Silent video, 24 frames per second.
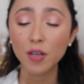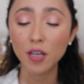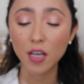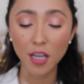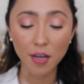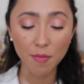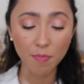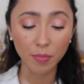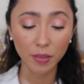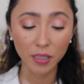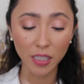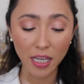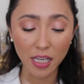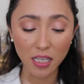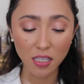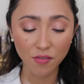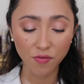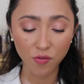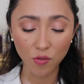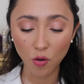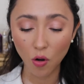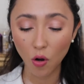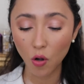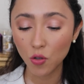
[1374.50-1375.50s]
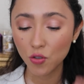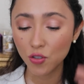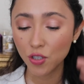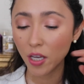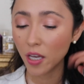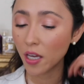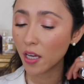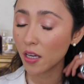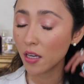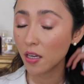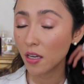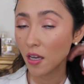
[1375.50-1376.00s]
in place for all
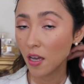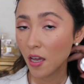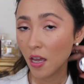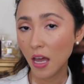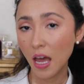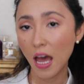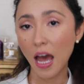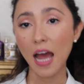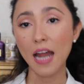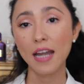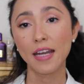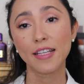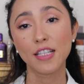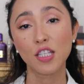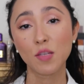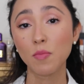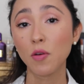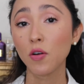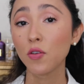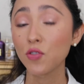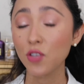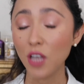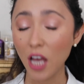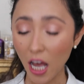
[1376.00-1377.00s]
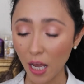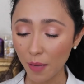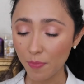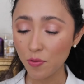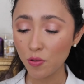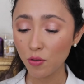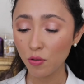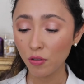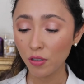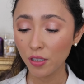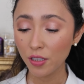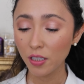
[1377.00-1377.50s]
day, and it smells
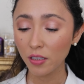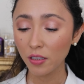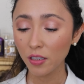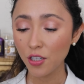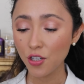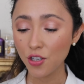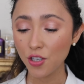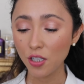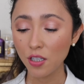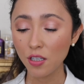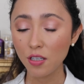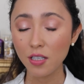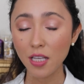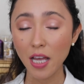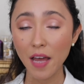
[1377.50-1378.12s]
absolutely delicious,